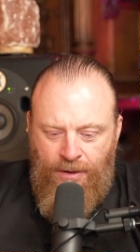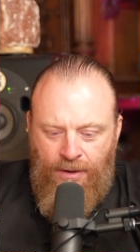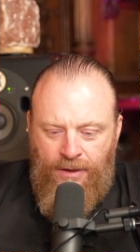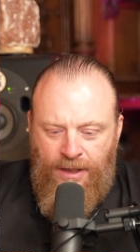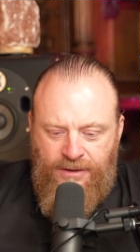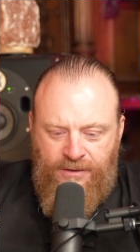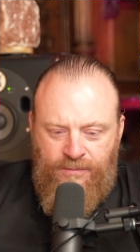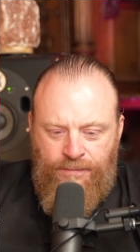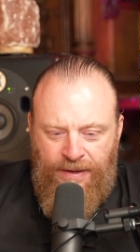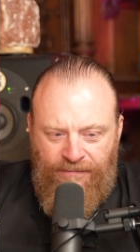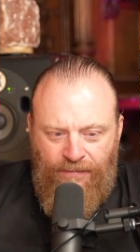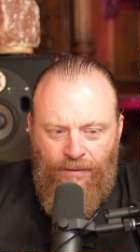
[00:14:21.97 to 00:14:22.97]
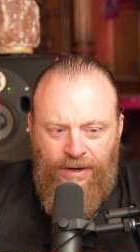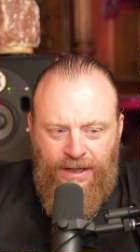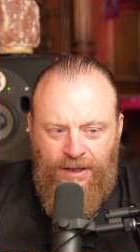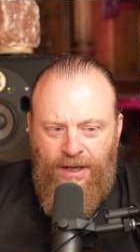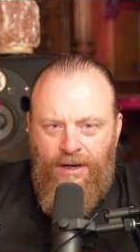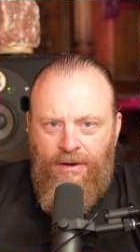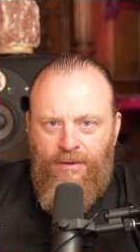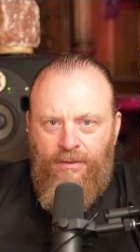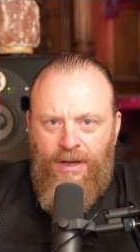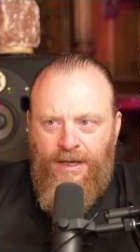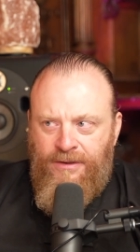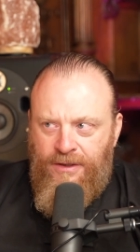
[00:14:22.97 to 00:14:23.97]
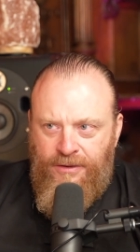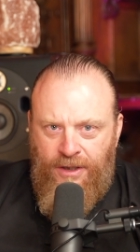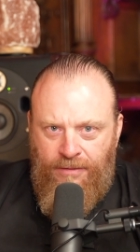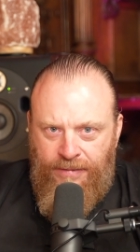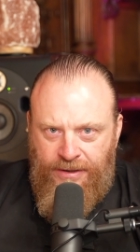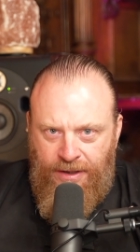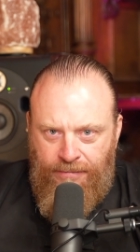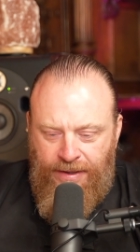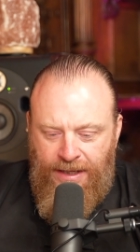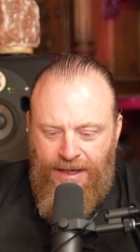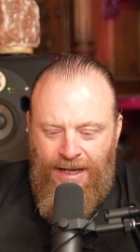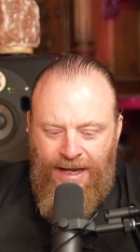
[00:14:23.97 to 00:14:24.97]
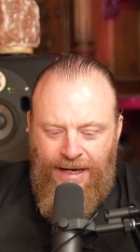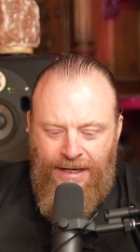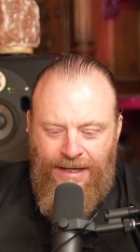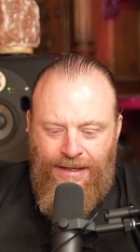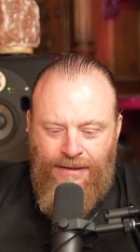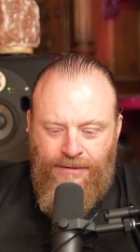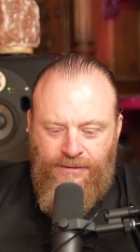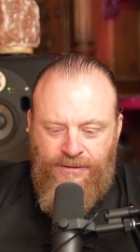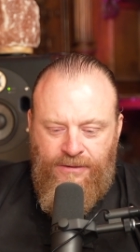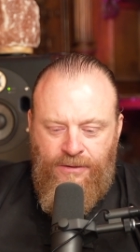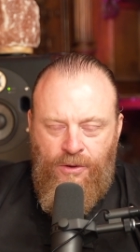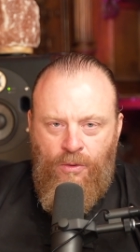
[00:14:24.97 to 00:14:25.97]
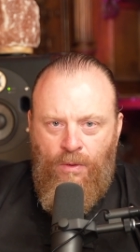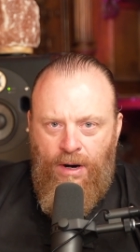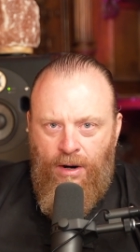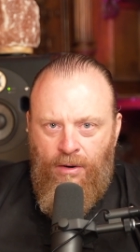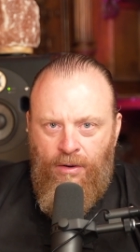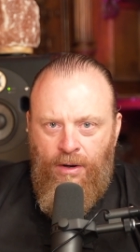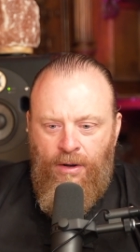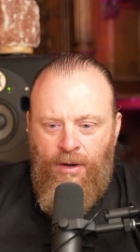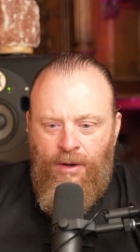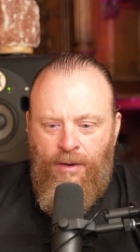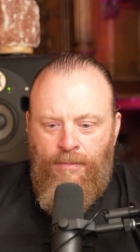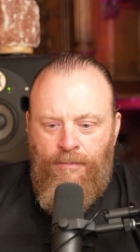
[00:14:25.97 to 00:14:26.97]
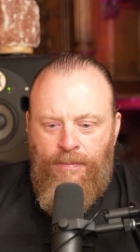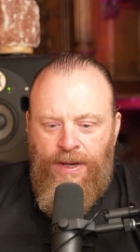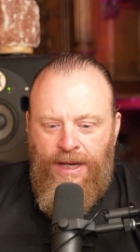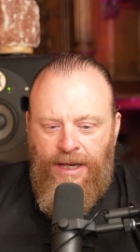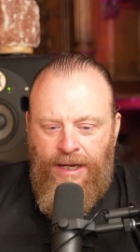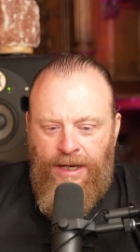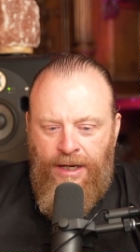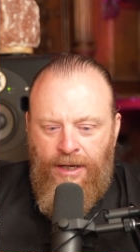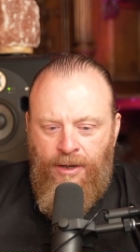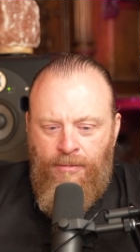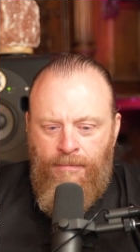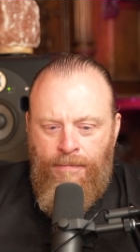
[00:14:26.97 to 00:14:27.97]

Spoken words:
Let's be very clear, ladies and gentlemen and ladies. You are being,